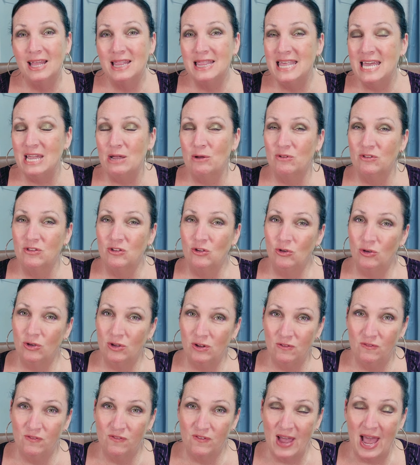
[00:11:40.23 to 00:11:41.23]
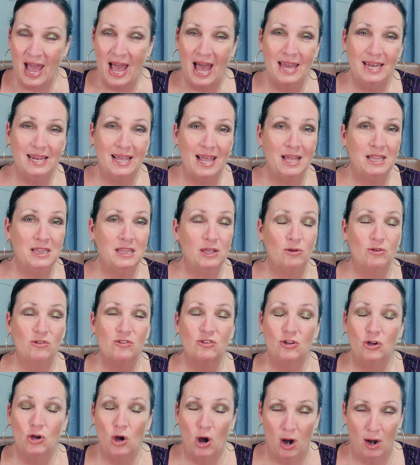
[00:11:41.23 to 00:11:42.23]
there's good fat and
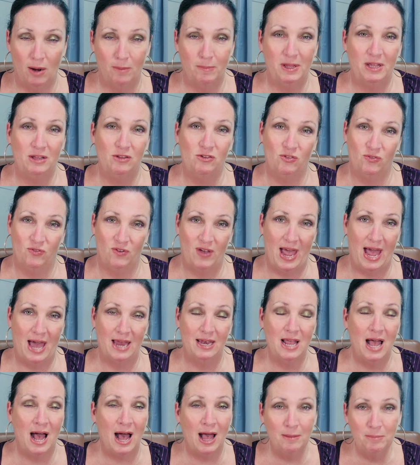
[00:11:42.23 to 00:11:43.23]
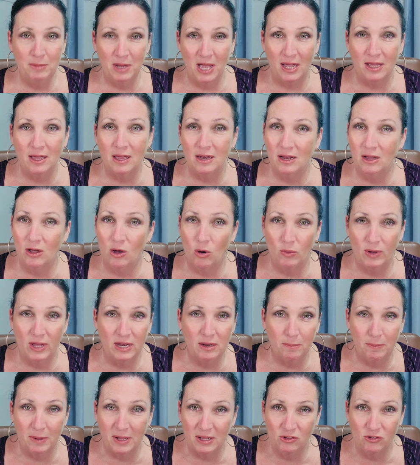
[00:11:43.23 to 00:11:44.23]
there's garbage fat. I'm not going to go
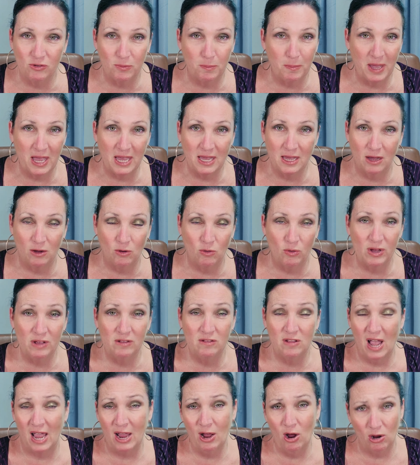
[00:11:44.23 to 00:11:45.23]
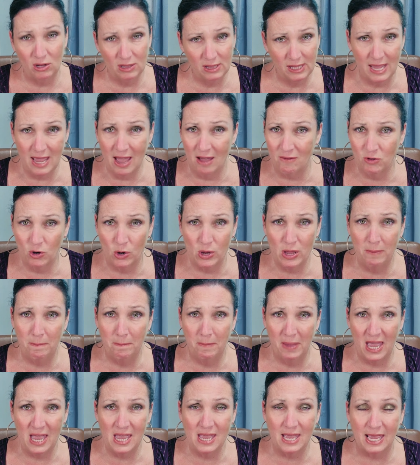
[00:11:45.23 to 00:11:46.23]
eat a bunch of bacon grease. I hardly ever
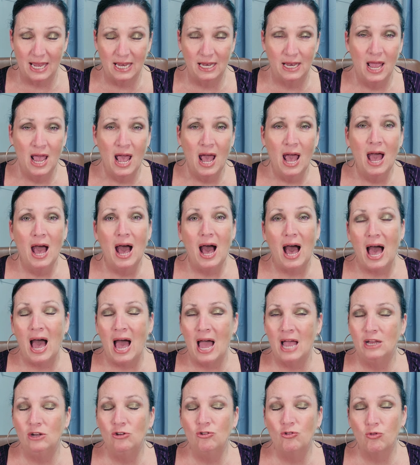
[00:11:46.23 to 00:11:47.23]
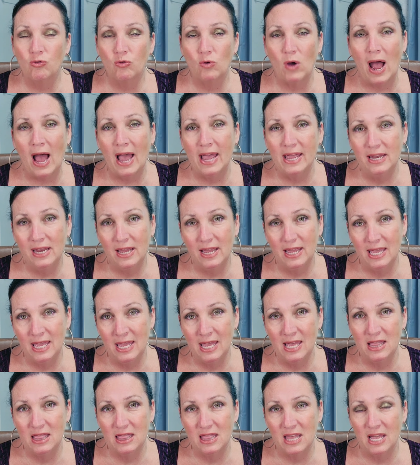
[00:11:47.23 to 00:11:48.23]
eat bacon. I try to
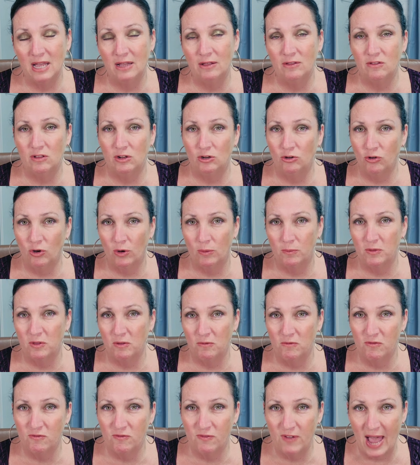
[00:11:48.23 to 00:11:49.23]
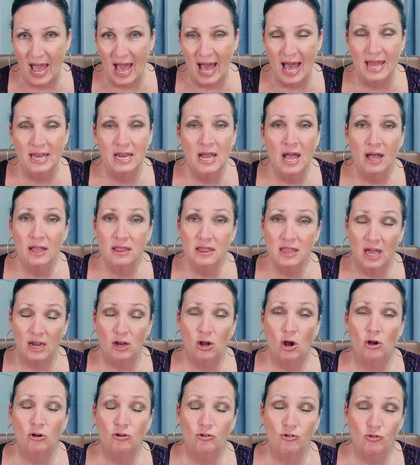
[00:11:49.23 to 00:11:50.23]
eat things in terms of fat that
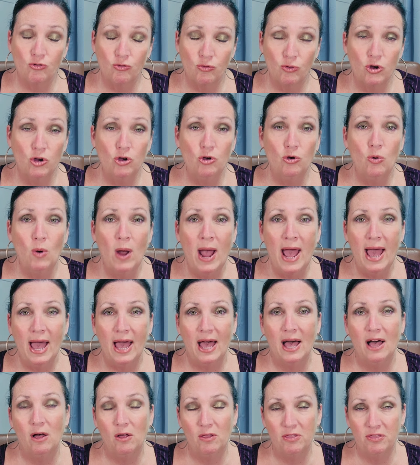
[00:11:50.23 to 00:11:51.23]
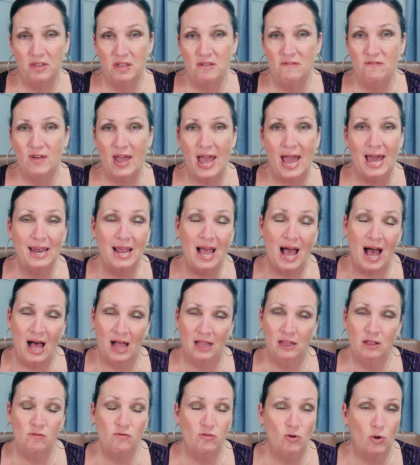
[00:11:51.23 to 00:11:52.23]
are true healthy fat.
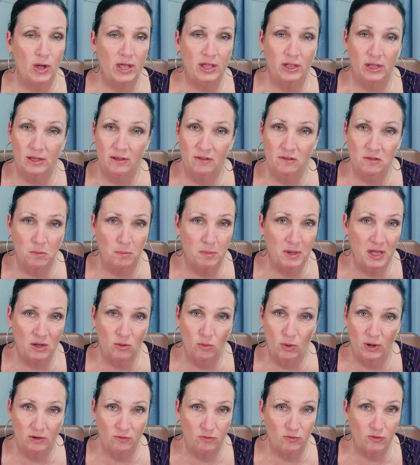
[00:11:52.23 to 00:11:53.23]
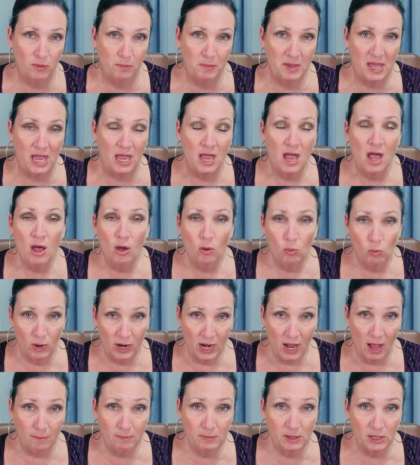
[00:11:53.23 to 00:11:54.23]
Olive oil is the big one for me.
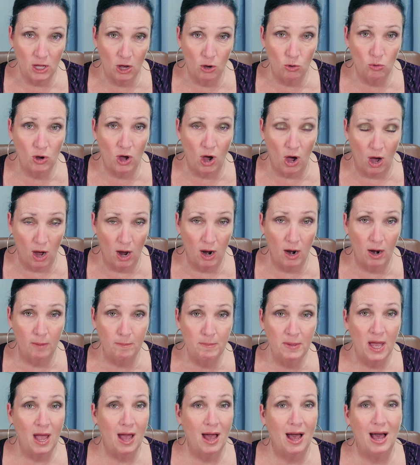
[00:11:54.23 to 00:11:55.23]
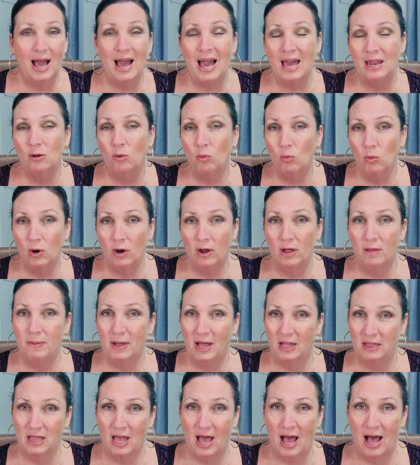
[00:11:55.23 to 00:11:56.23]
When I'm low carb, I don't worry
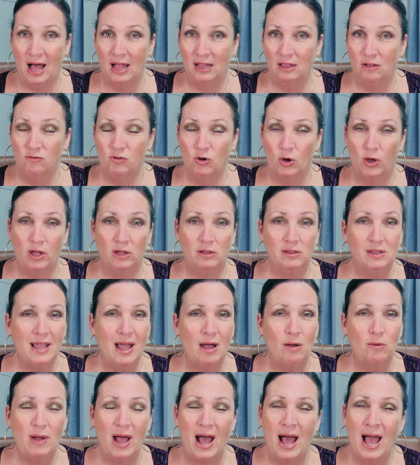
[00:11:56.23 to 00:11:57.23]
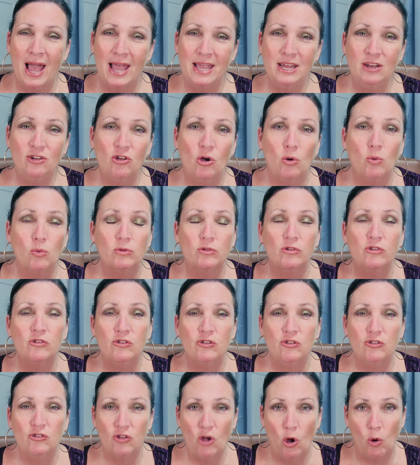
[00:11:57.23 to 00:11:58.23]
about the olive oil. Now, I don't
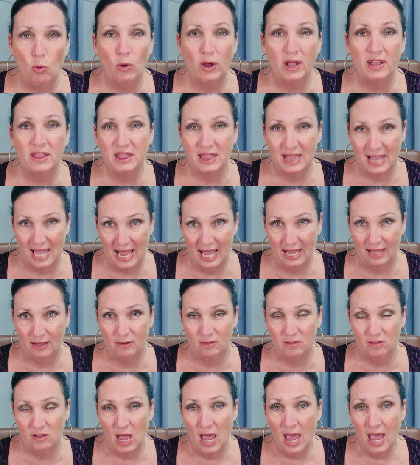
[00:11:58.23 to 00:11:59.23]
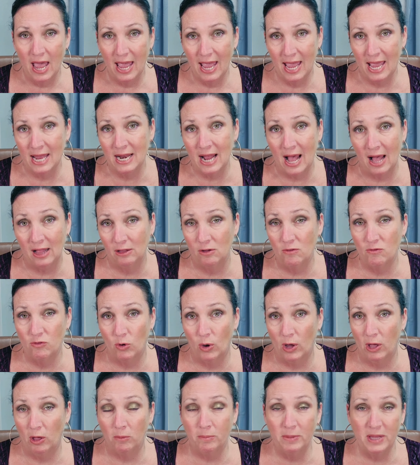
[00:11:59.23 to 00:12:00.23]
soak things in olive
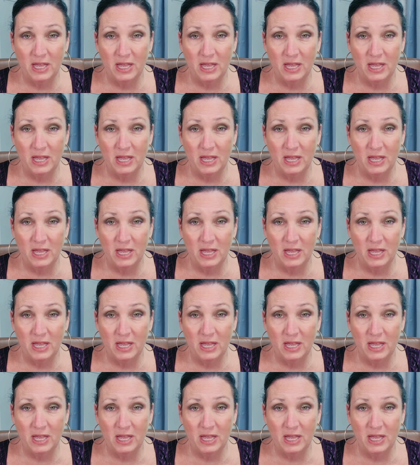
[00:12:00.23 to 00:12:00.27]
oil